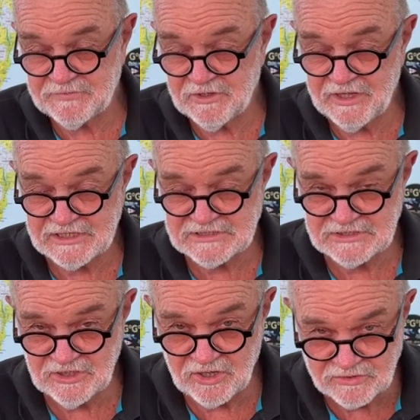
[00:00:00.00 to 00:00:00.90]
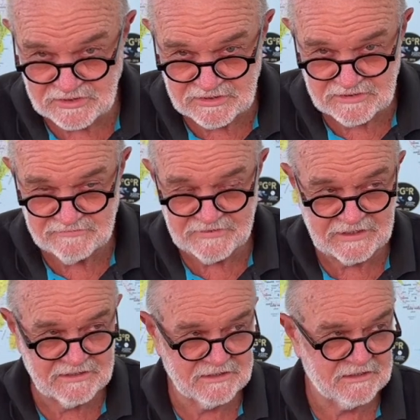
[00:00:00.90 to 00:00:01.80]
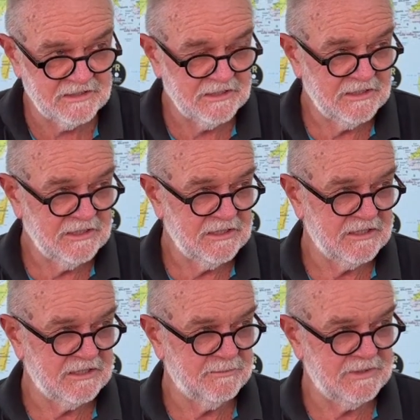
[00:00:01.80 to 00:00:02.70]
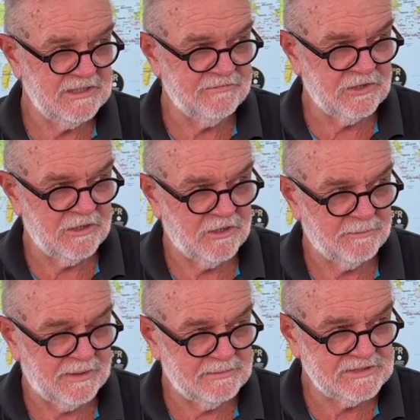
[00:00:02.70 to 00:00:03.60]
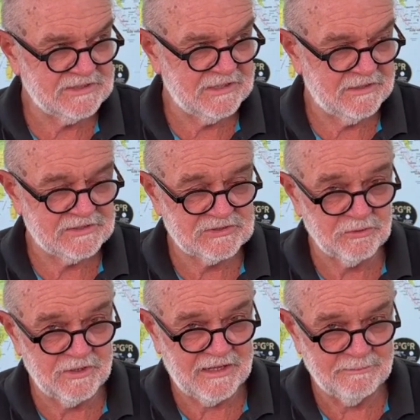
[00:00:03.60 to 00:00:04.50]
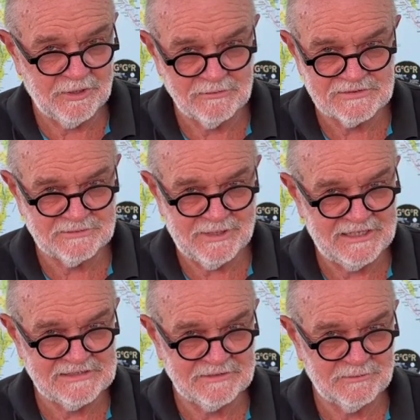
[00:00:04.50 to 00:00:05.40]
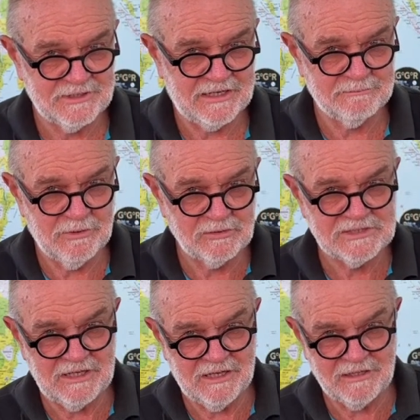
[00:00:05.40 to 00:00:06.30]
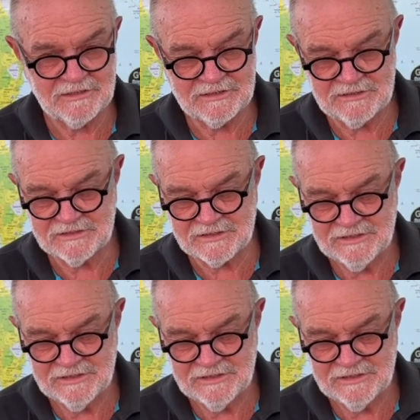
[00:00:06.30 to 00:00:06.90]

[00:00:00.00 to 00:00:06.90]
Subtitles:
I actually don't. In fact, he never got a lot of publicity. The story of that boat was amazing, where he had a multi-hull and